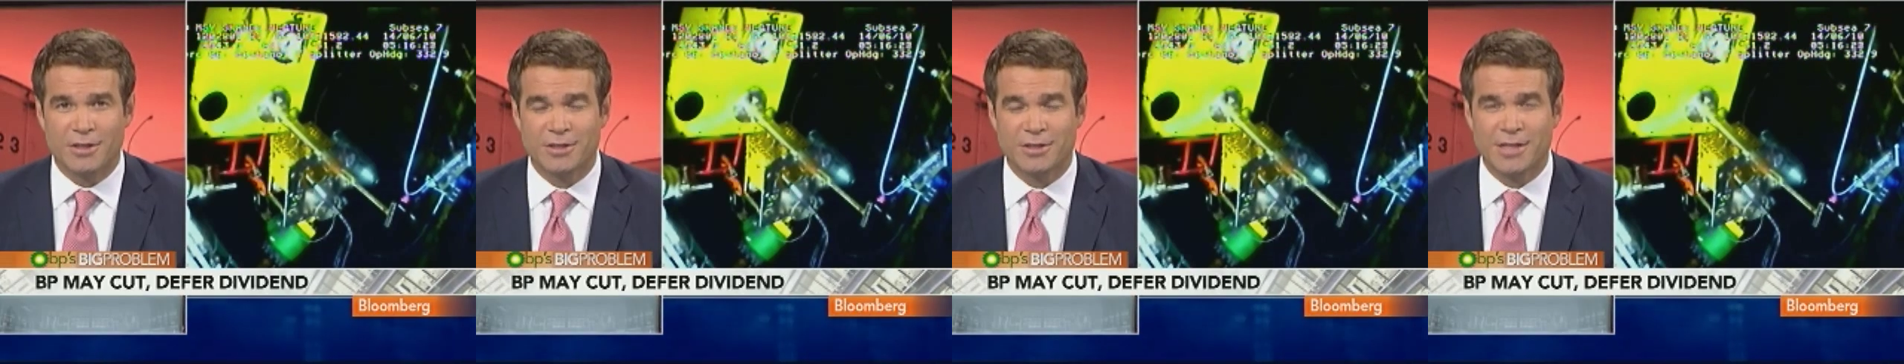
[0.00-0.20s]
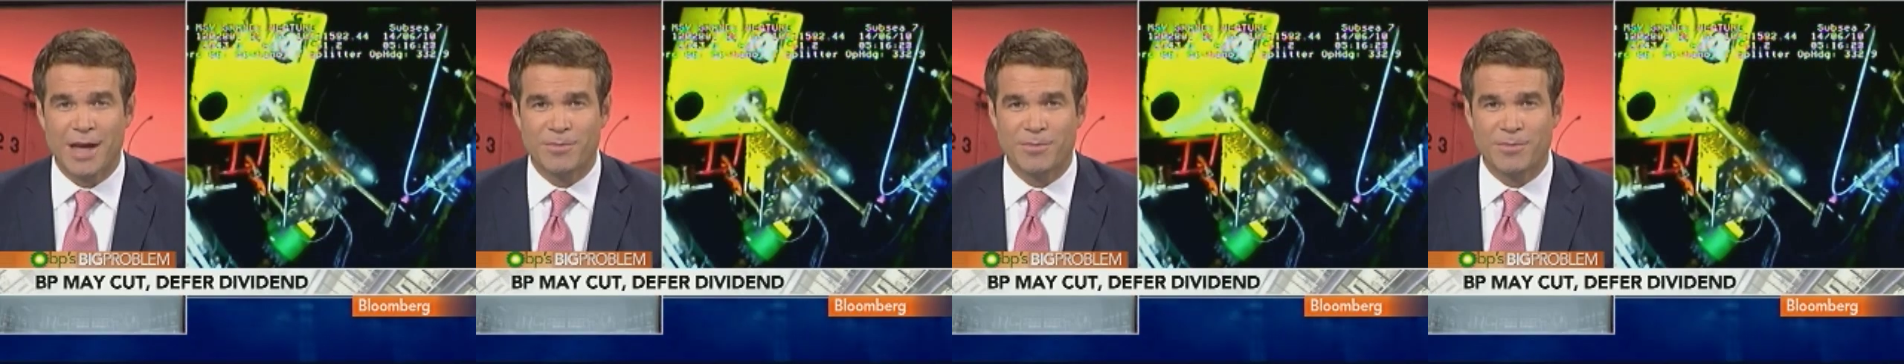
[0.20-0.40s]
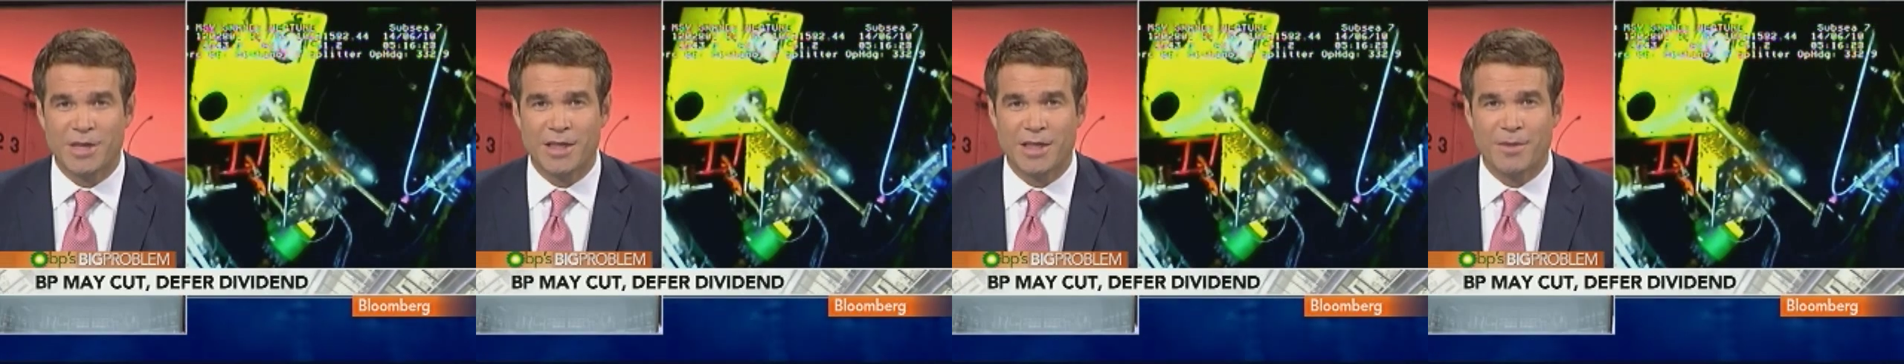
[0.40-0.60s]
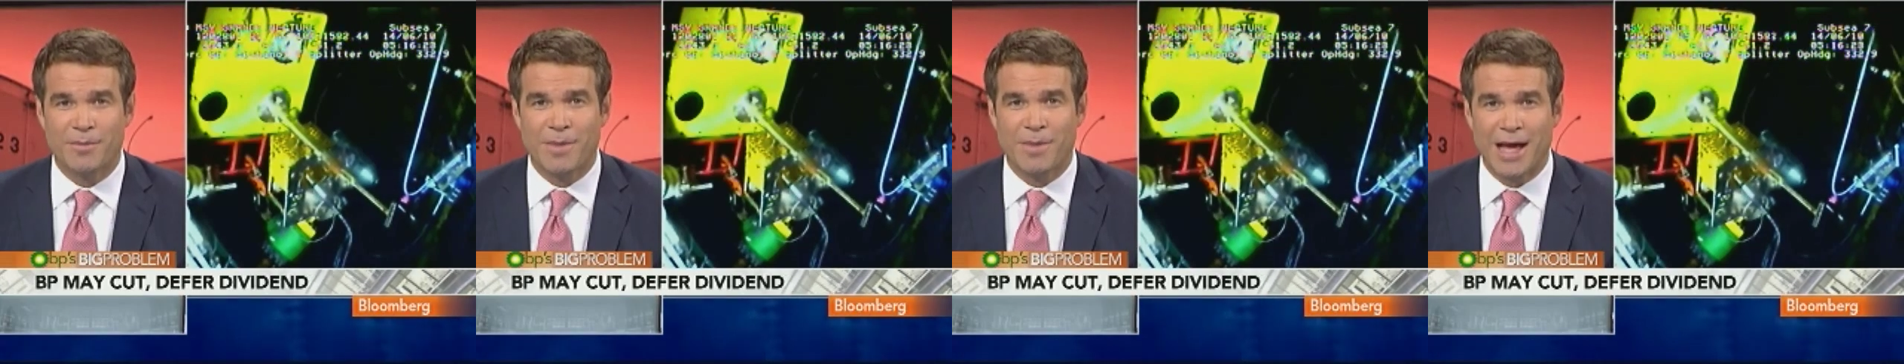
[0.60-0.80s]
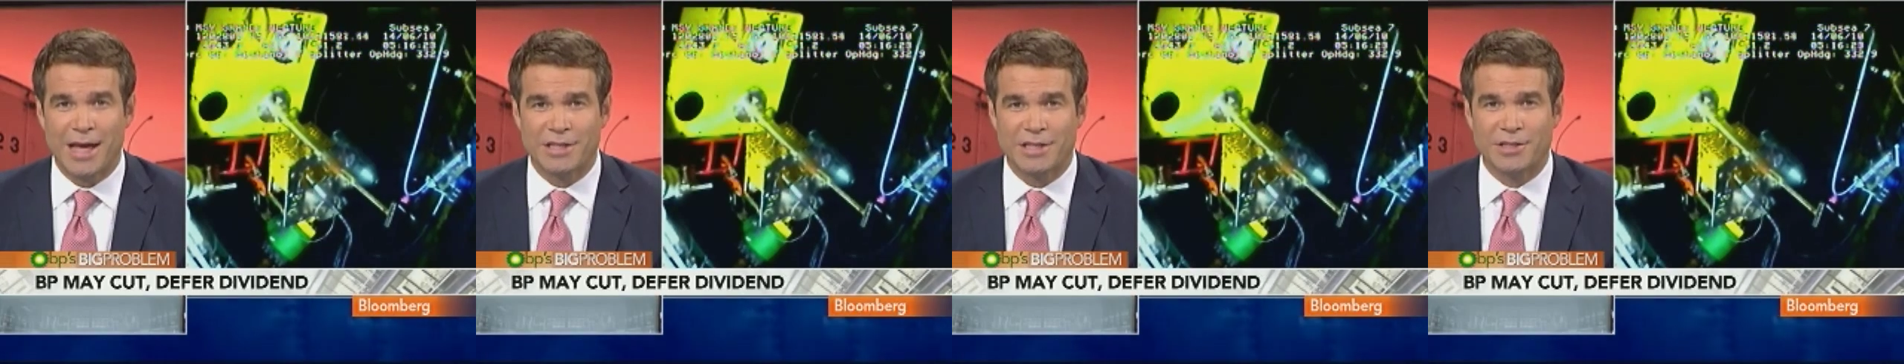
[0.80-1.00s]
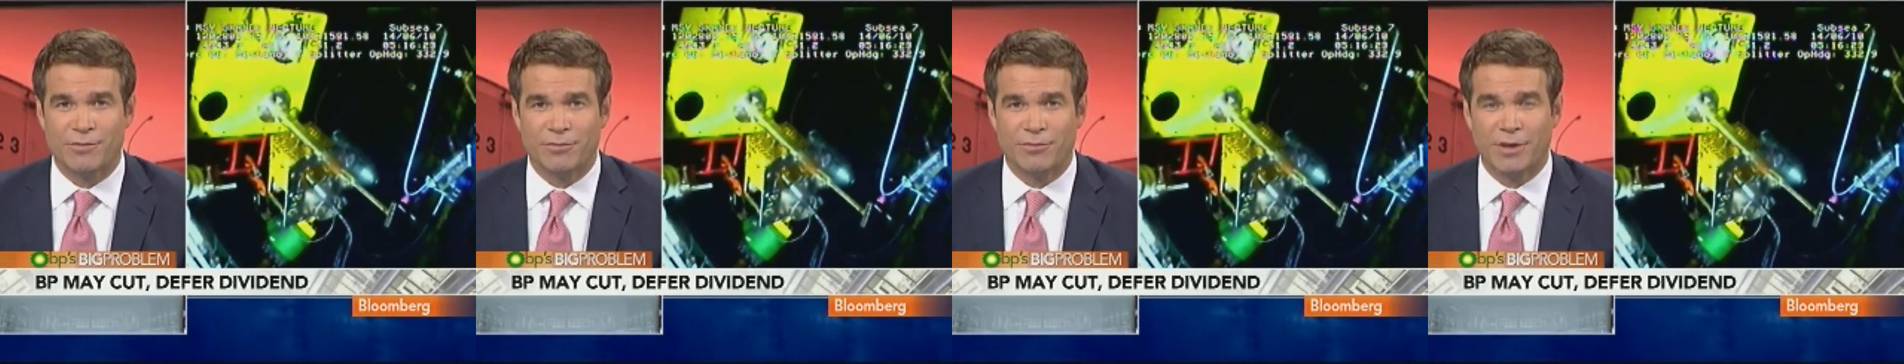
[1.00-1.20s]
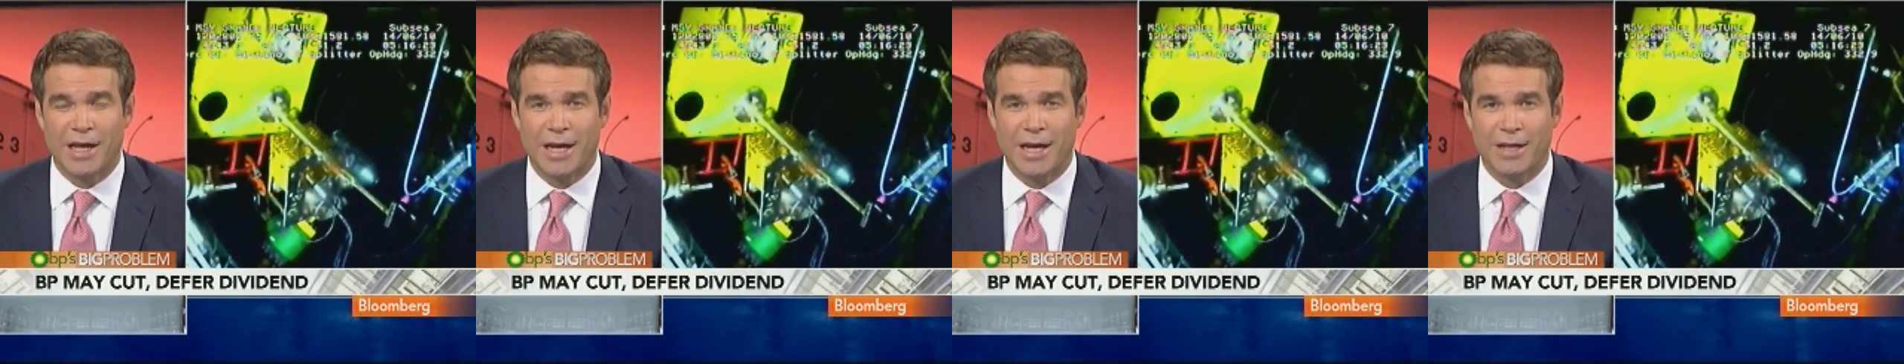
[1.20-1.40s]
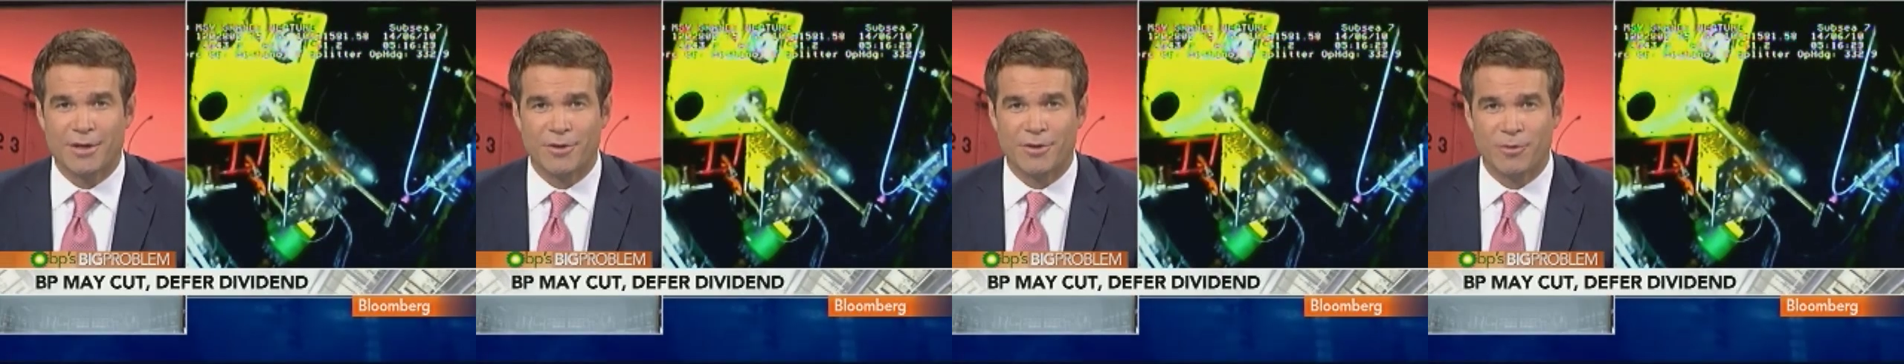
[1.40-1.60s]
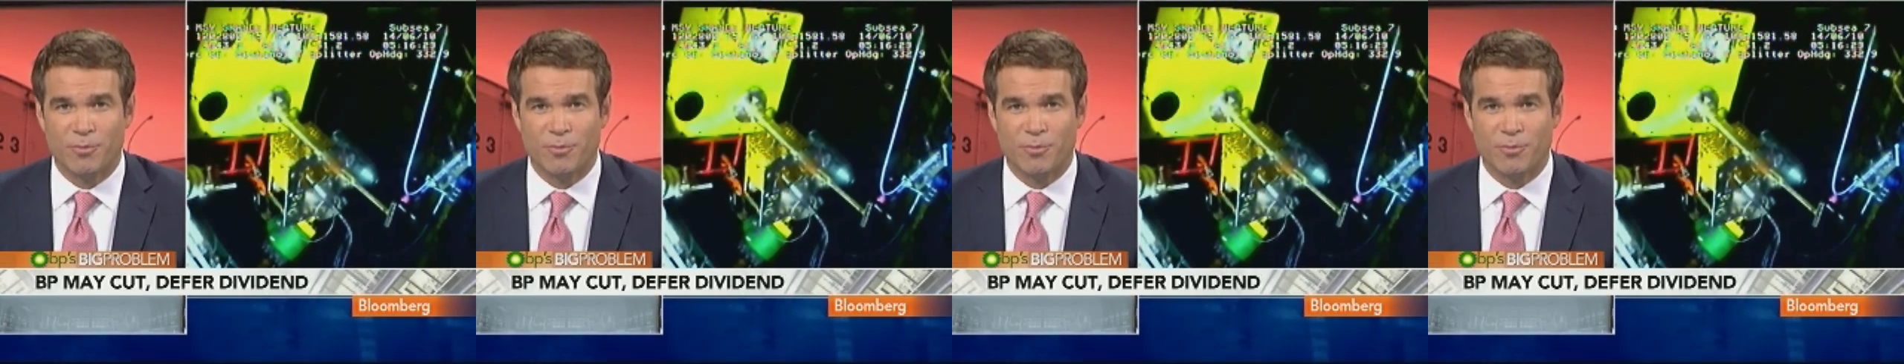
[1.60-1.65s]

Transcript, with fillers: stepped in them as of late